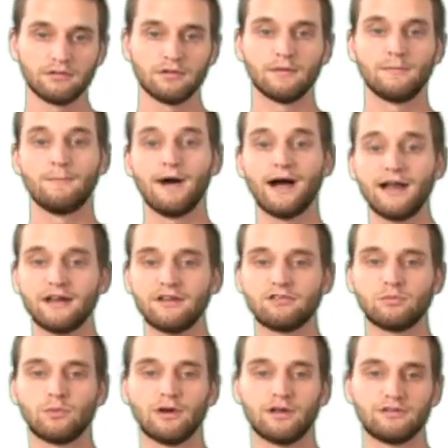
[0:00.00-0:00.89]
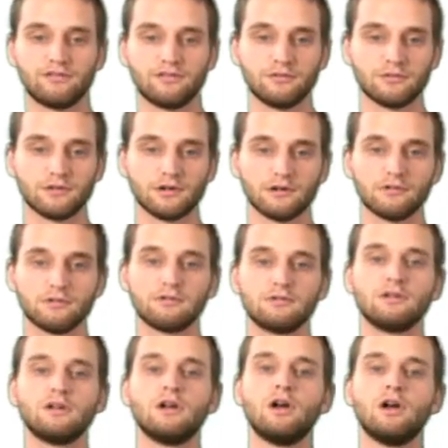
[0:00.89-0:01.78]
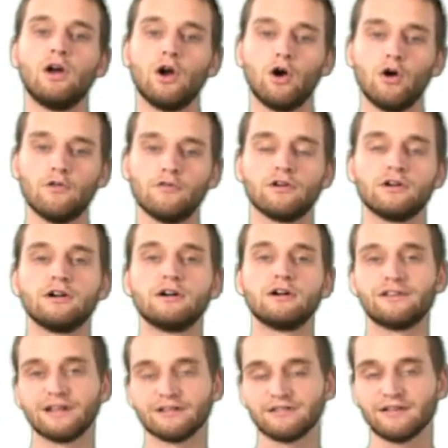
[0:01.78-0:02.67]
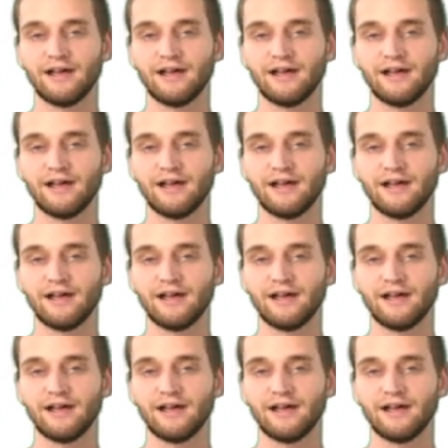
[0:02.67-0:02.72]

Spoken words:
minus y0 over delta